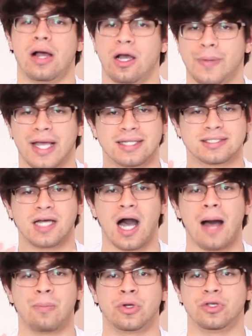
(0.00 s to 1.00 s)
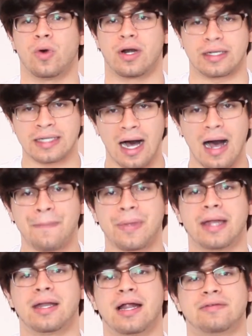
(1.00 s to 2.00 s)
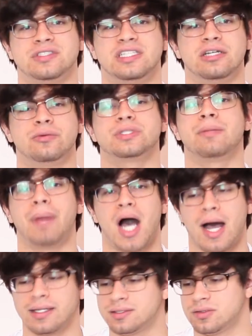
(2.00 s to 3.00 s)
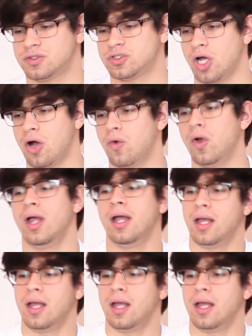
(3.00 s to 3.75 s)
I hope you guys cop what you want to cop and not have to deal with the bots. So,